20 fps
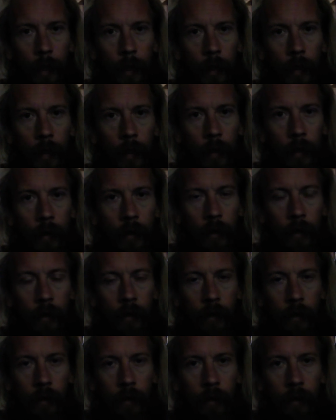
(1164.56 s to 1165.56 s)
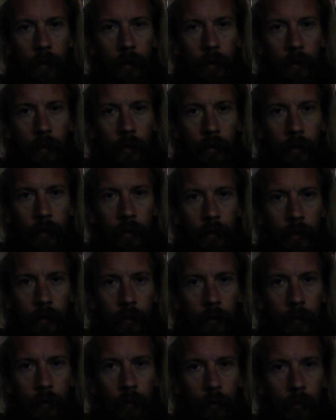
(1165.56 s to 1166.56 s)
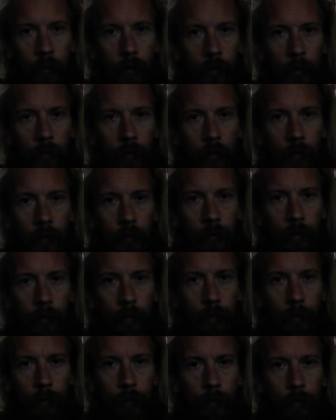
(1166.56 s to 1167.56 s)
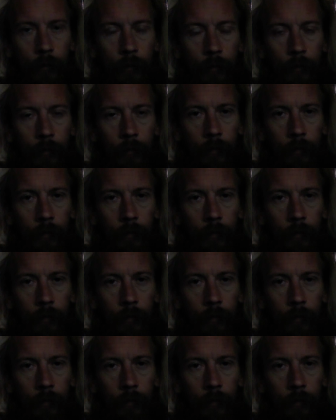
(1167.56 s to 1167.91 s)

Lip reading: Nobody speaks.